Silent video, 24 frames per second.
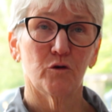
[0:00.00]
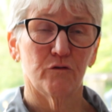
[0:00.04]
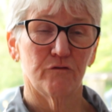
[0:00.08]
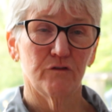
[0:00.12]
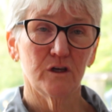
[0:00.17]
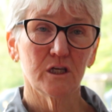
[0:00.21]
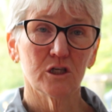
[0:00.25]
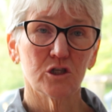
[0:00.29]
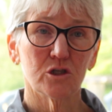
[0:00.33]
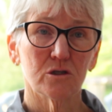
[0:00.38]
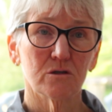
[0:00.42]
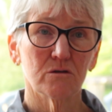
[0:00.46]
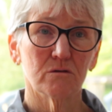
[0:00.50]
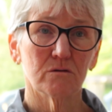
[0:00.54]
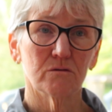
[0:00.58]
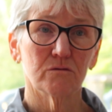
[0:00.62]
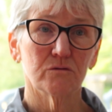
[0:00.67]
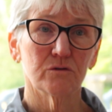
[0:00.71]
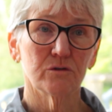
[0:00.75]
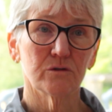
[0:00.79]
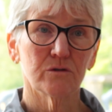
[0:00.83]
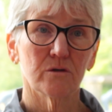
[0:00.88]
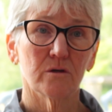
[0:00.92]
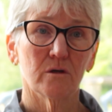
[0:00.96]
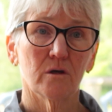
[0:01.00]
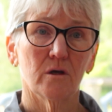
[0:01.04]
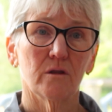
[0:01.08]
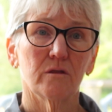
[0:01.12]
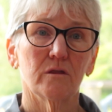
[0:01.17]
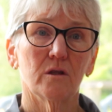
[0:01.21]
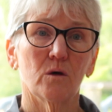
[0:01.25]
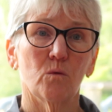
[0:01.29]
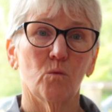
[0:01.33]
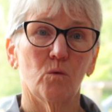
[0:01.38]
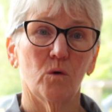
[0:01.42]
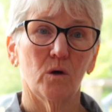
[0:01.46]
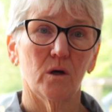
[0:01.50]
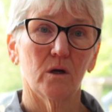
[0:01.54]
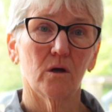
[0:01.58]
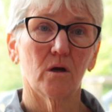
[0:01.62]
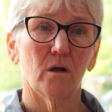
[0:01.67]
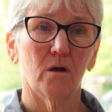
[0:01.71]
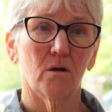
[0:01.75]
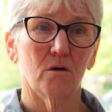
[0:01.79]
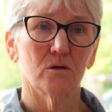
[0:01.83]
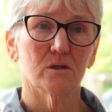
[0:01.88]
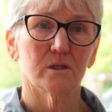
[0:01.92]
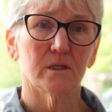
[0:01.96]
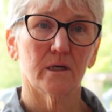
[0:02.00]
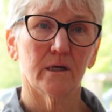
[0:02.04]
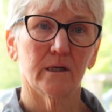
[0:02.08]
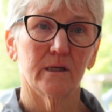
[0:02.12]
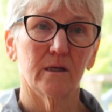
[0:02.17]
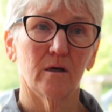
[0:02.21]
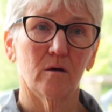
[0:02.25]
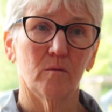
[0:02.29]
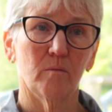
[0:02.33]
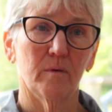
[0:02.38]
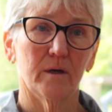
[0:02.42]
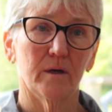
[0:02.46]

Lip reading: professionals that work alongside our